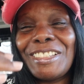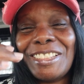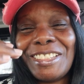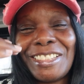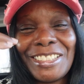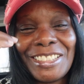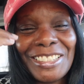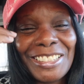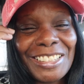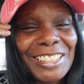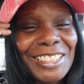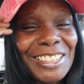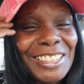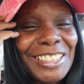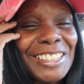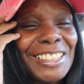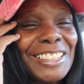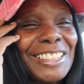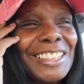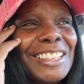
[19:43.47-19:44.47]

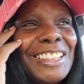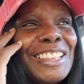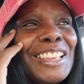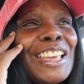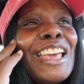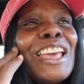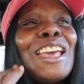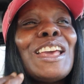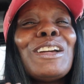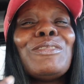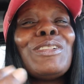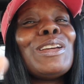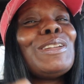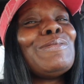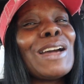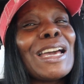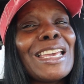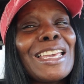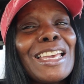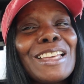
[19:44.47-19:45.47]
we
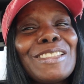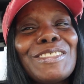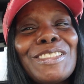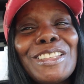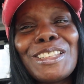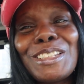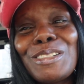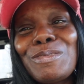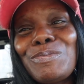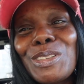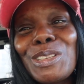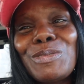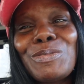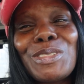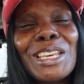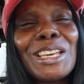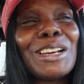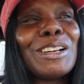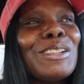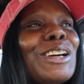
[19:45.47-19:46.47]
might have to get a
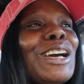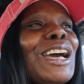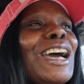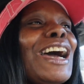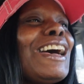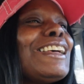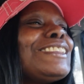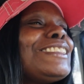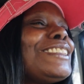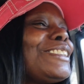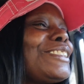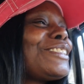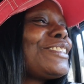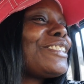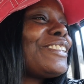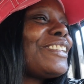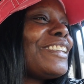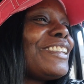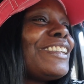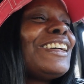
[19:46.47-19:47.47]
BBL I said
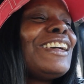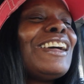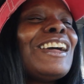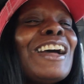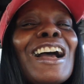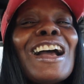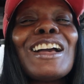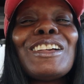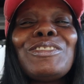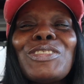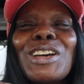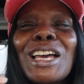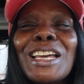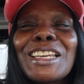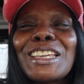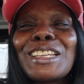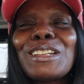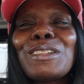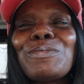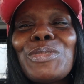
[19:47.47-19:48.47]
girl if I
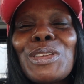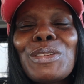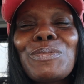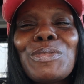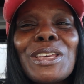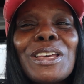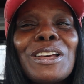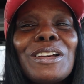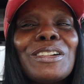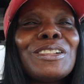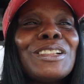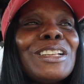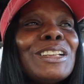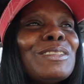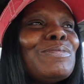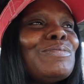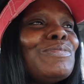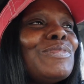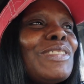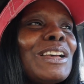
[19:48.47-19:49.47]
get a BBL
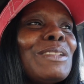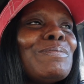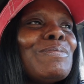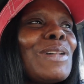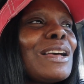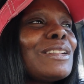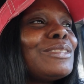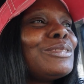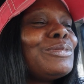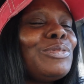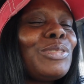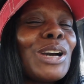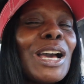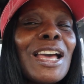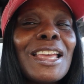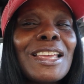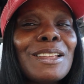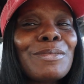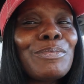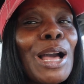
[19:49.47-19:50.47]
my,
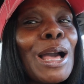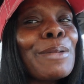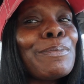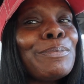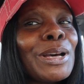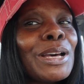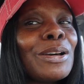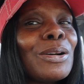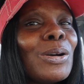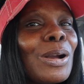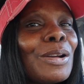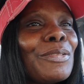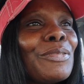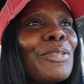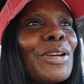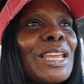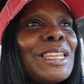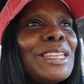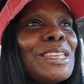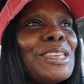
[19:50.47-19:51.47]
what my butt
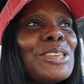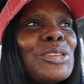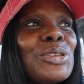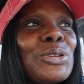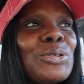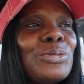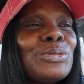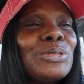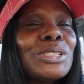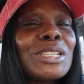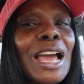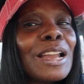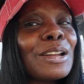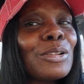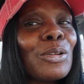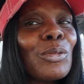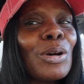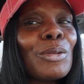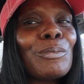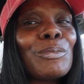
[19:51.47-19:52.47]
already huge I
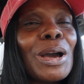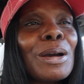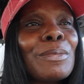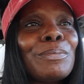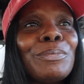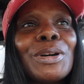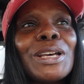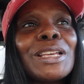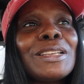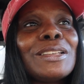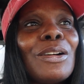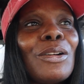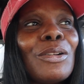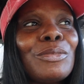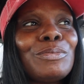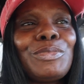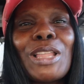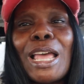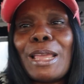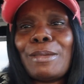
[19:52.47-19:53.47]
don't want my butt
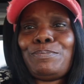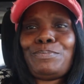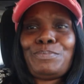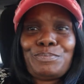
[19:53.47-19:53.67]
up like